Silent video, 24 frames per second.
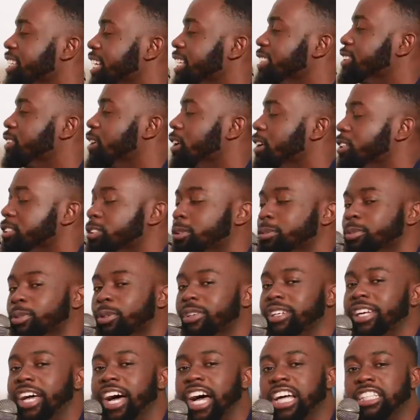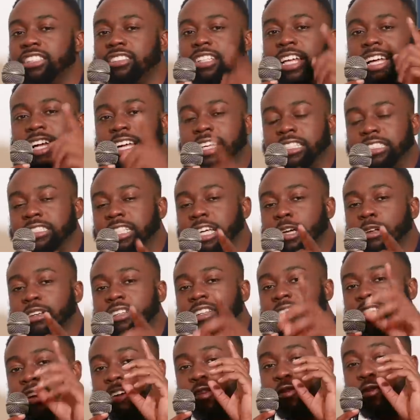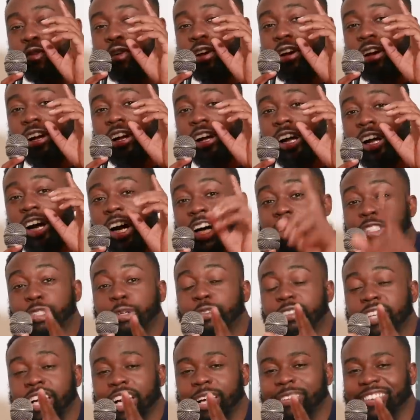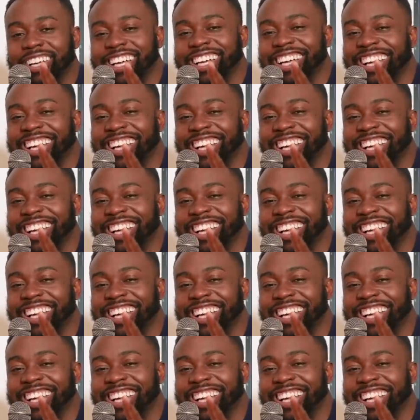That's awesome. So, guys, like I said, for the hundredth time,